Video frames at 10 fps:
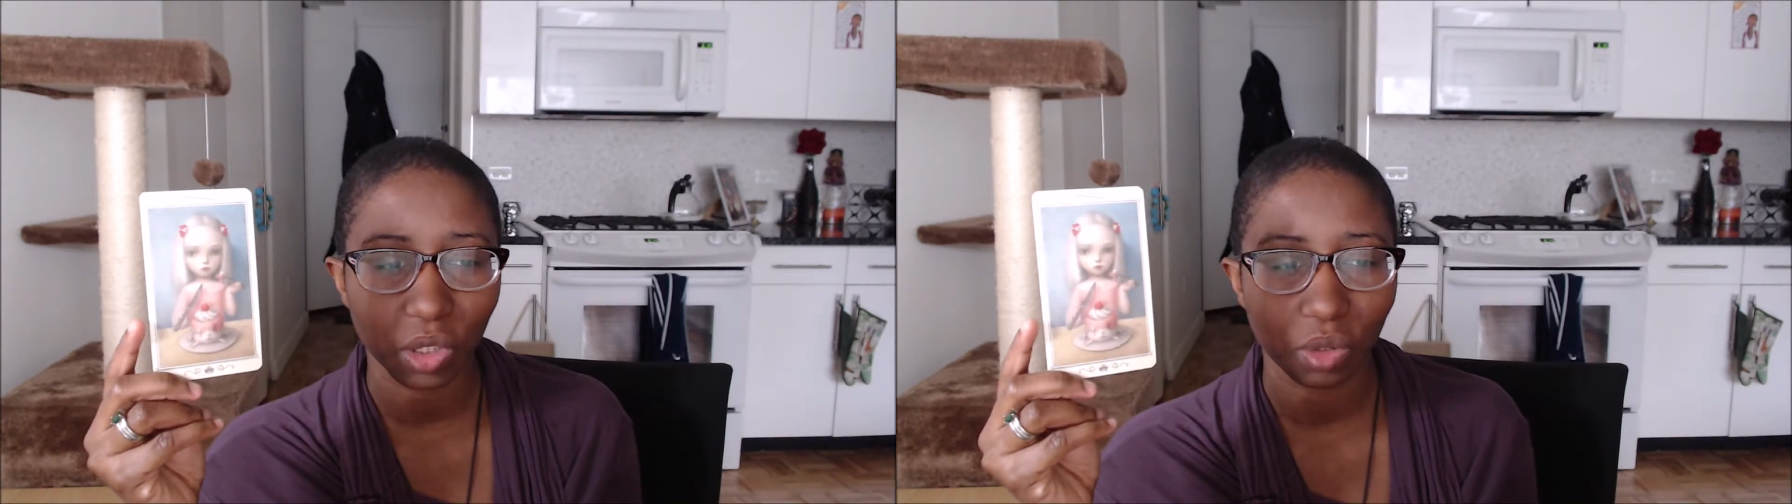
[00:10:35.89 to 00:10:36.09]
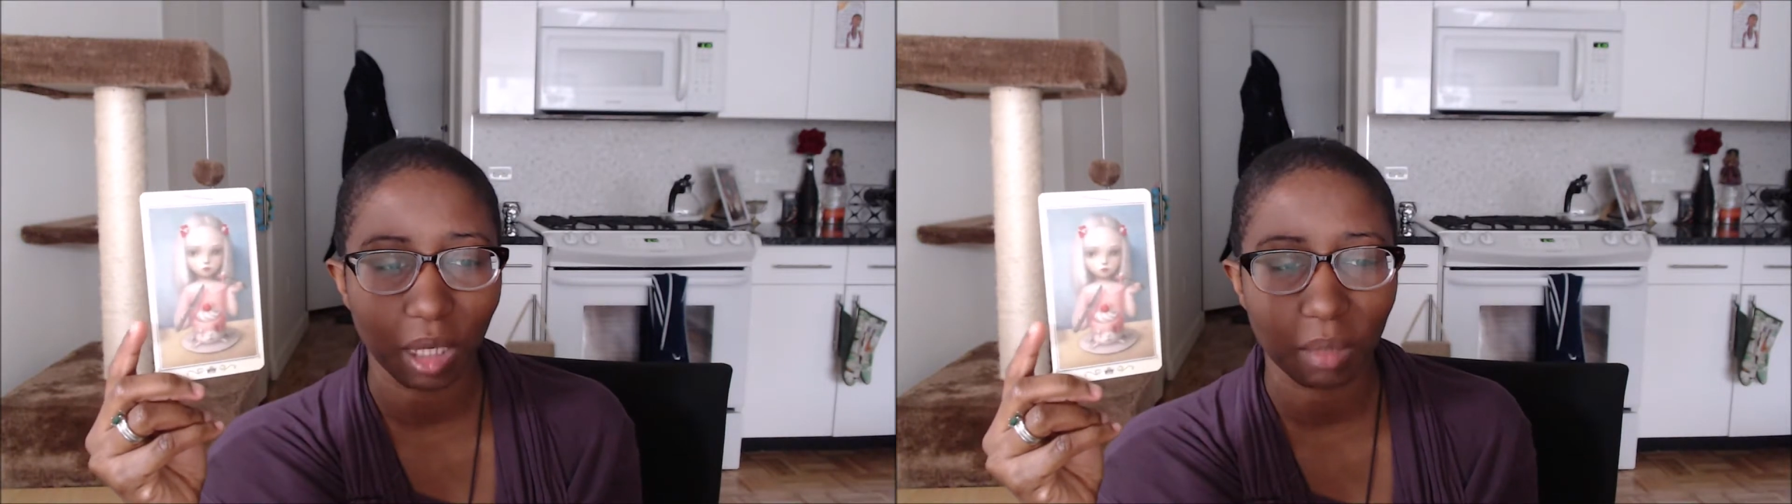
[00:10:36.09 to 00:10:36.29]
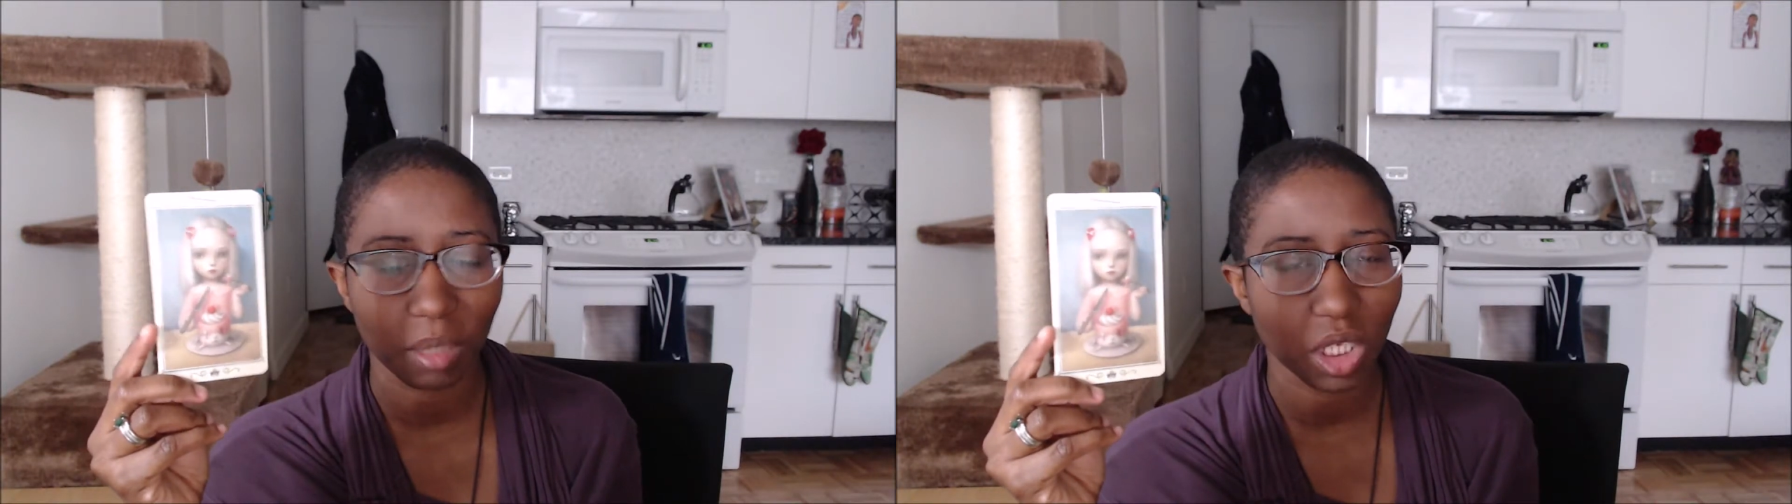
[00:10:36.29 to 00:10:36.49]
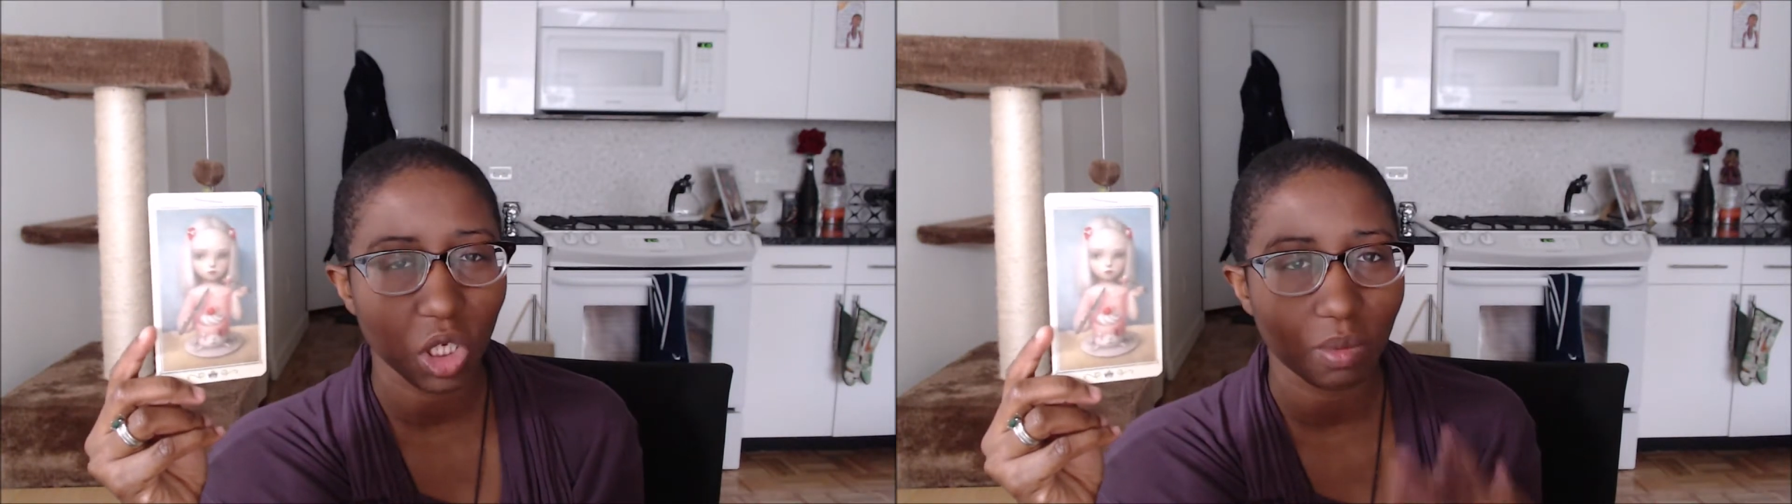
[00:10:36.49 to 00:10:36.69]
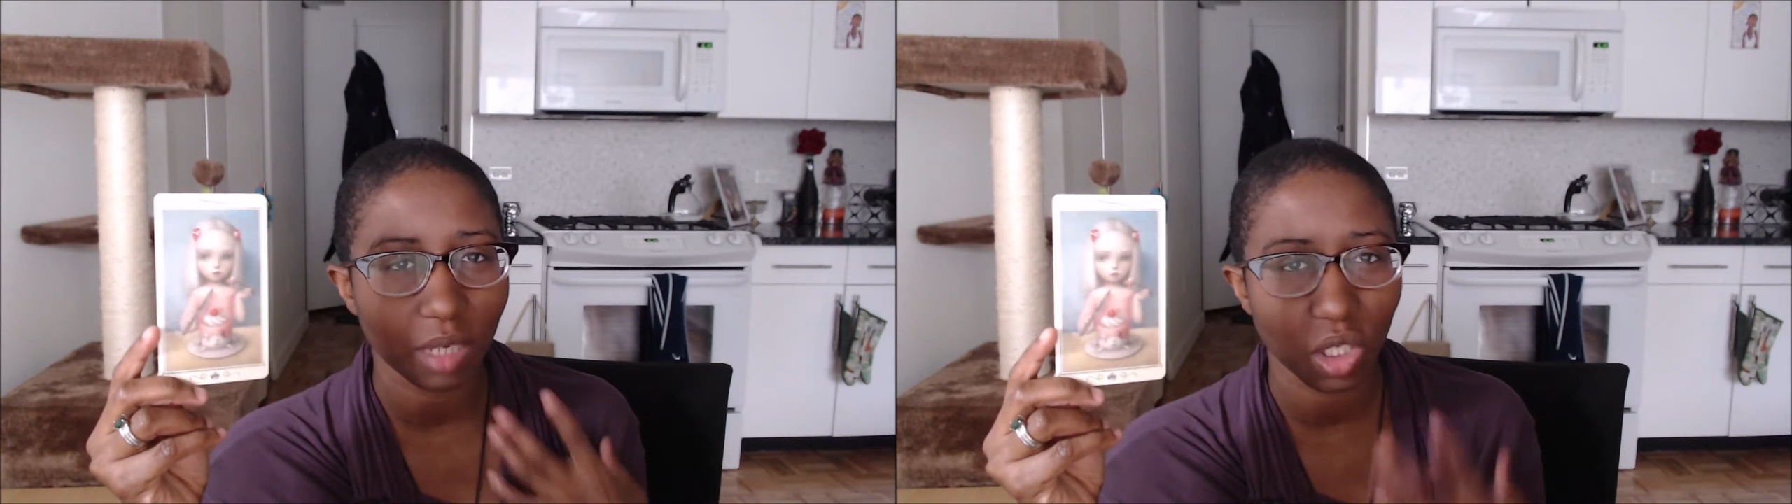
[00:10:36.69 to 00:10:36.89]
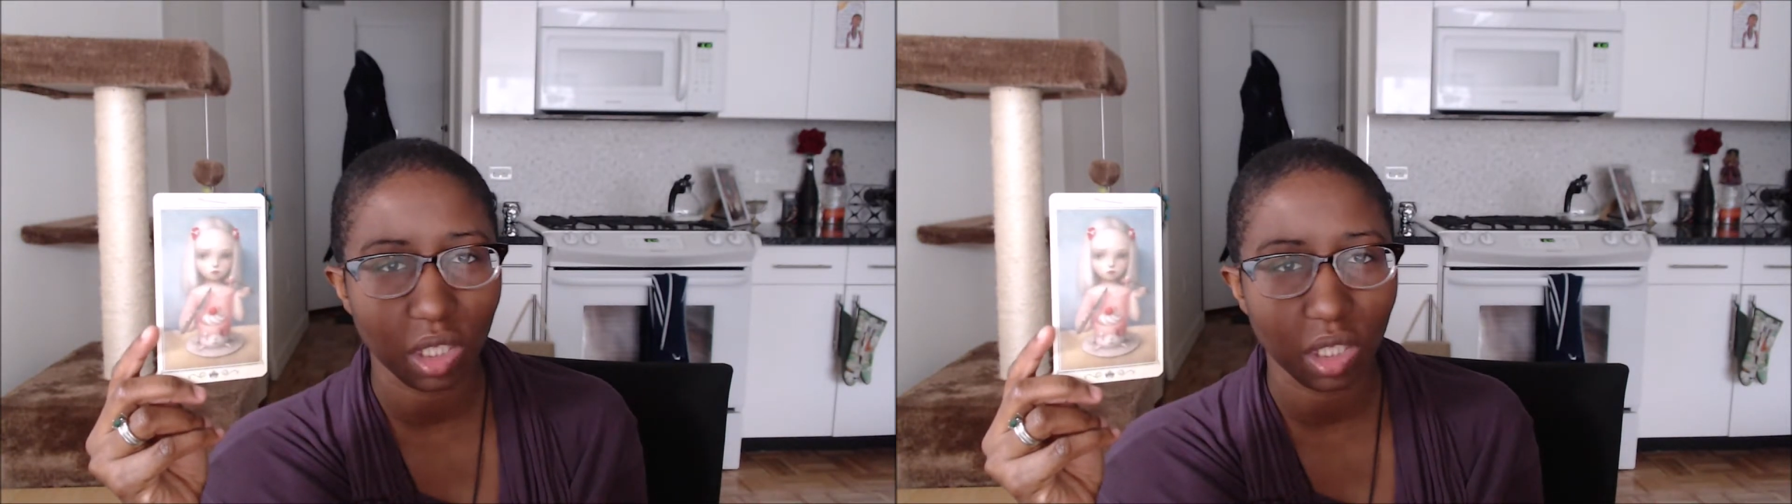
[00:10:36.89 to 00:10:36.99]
And maybe it's just because